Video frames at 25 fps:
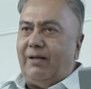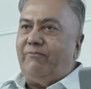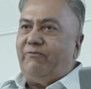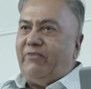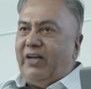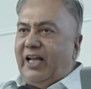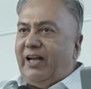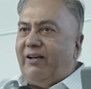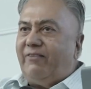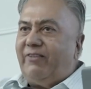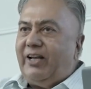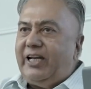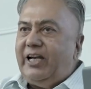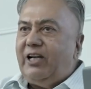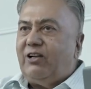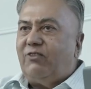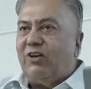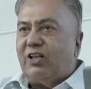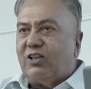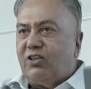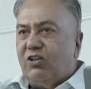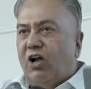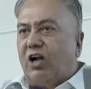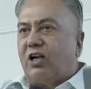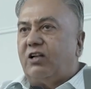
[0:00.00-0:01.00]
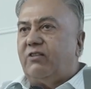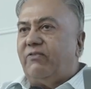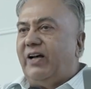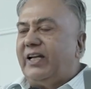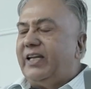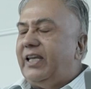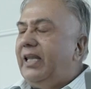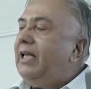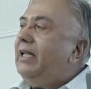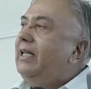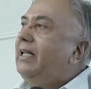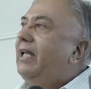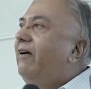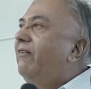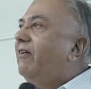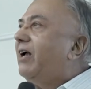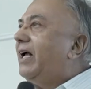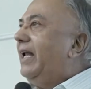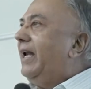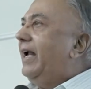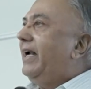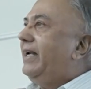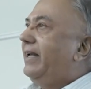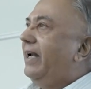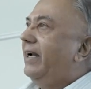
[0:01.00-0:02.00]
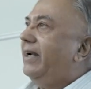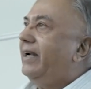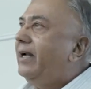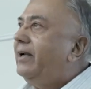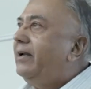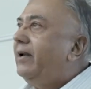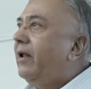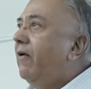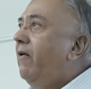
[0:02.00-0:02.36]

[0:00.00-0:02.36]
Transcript: Wherever it was not working, they have corrected it.